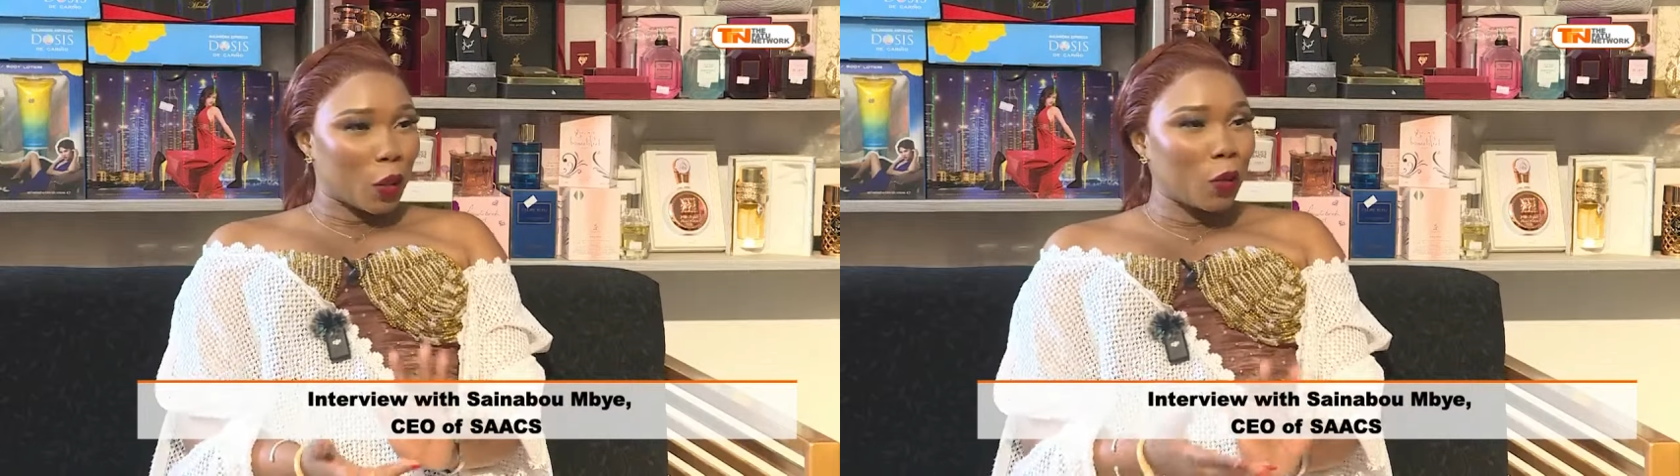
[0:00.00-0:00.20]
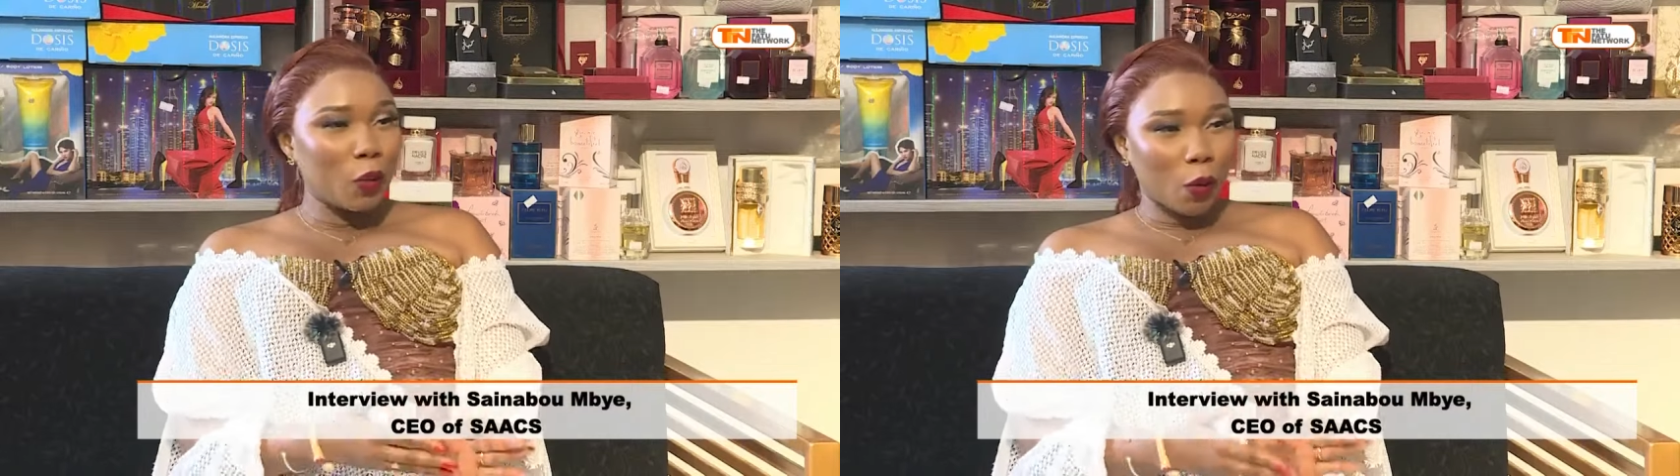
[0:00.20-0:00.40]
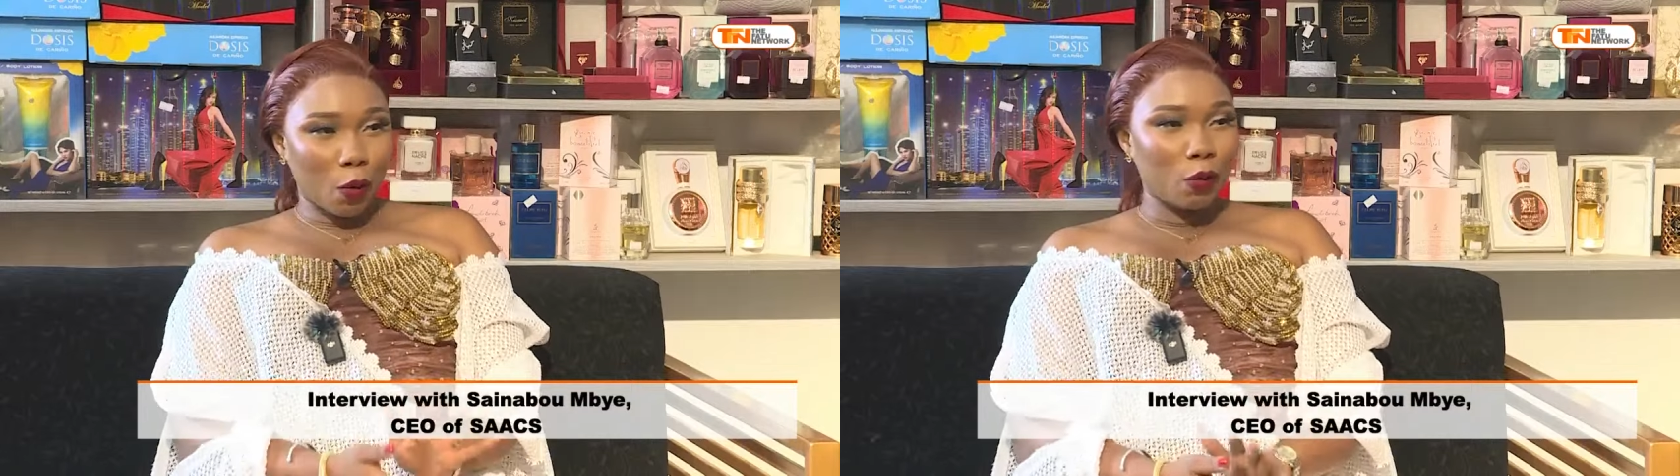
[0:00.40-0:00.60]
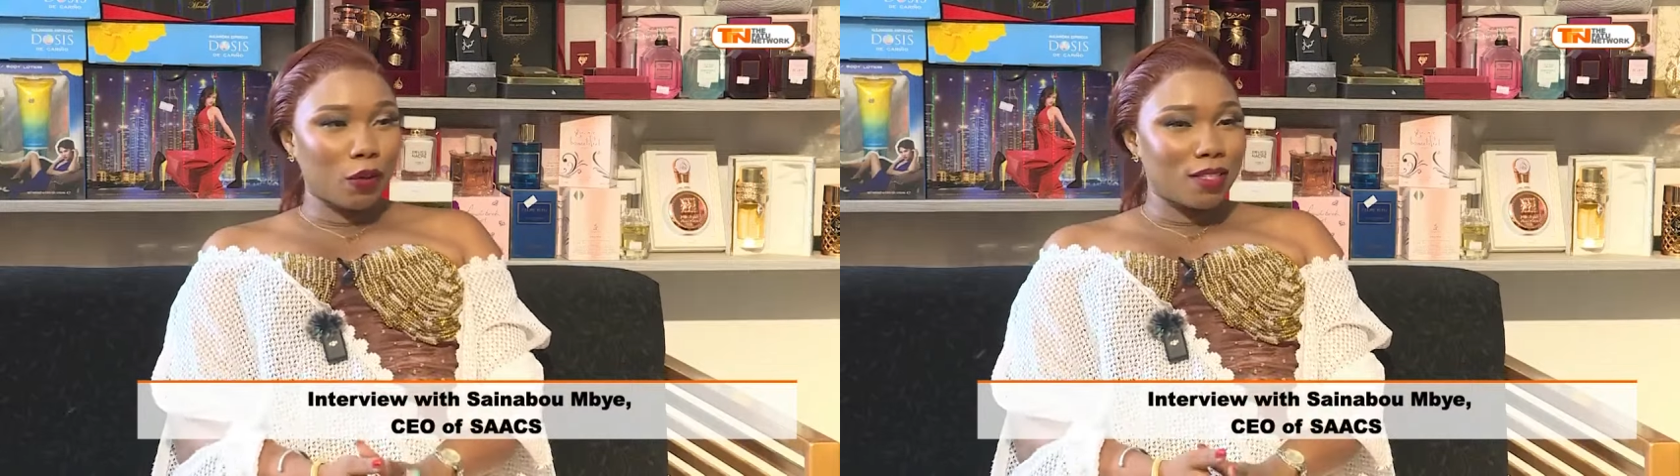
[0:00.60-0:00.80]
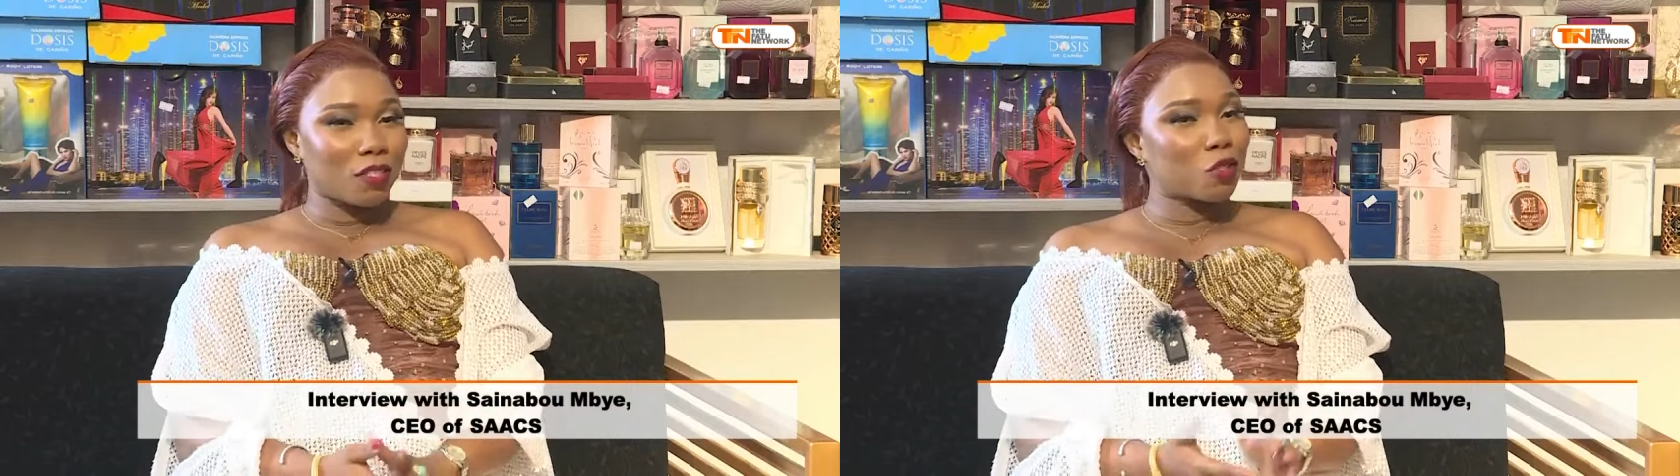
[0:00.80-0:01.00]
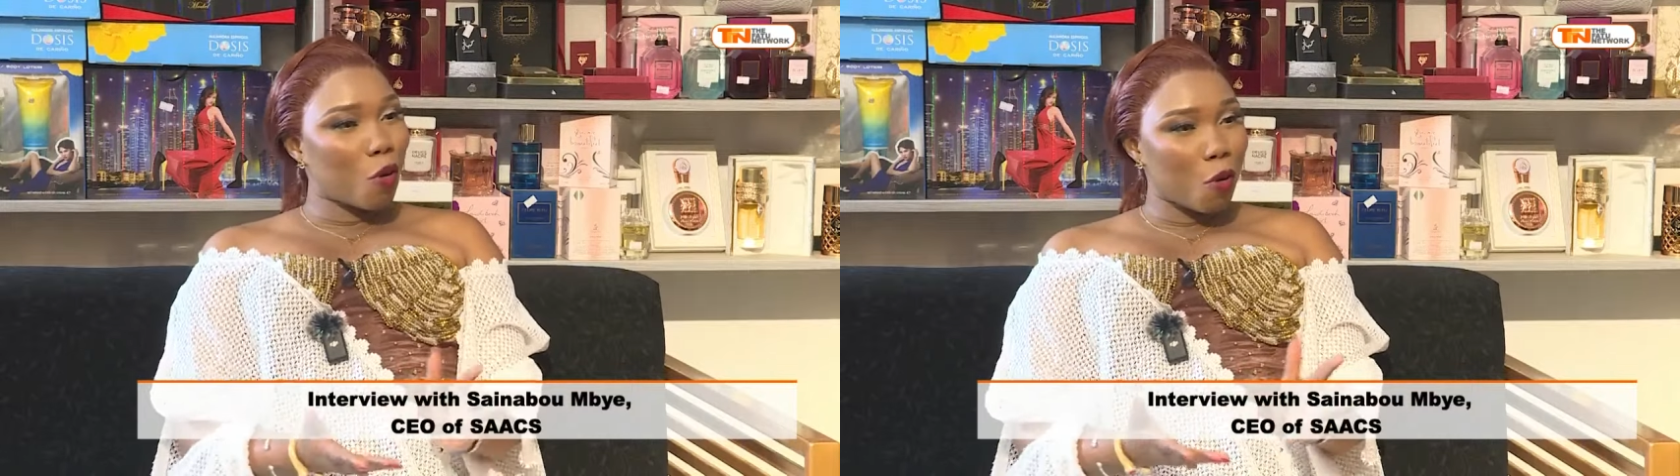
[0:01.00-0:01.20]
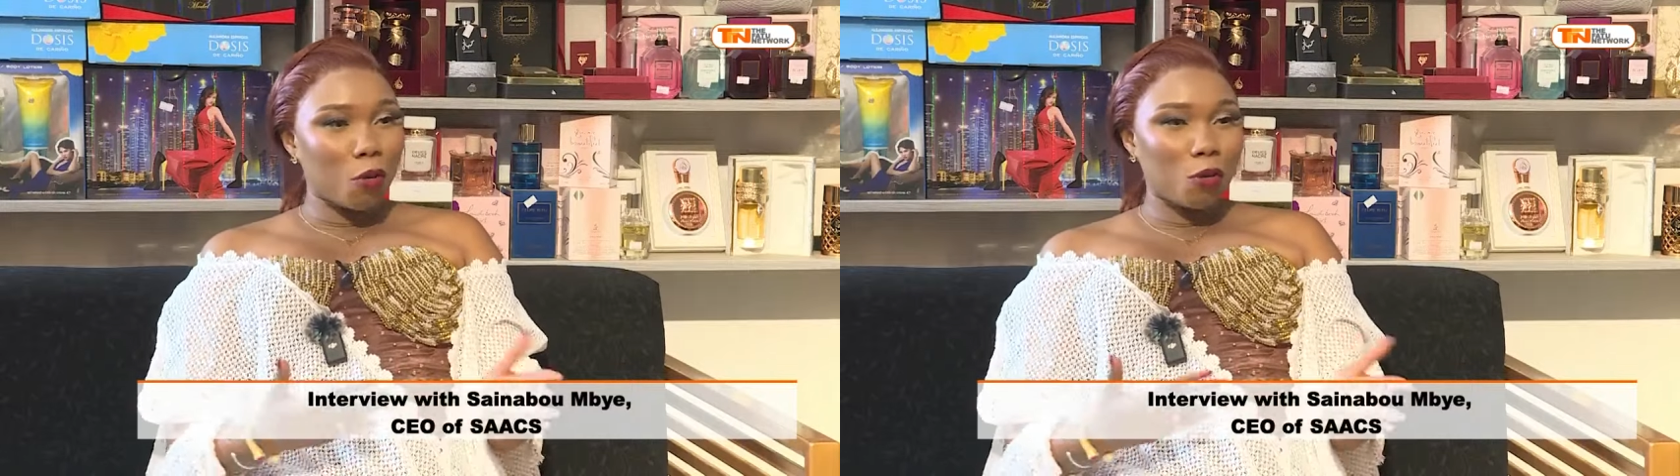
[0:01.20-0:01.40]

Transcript: you know. Mm -hmm. So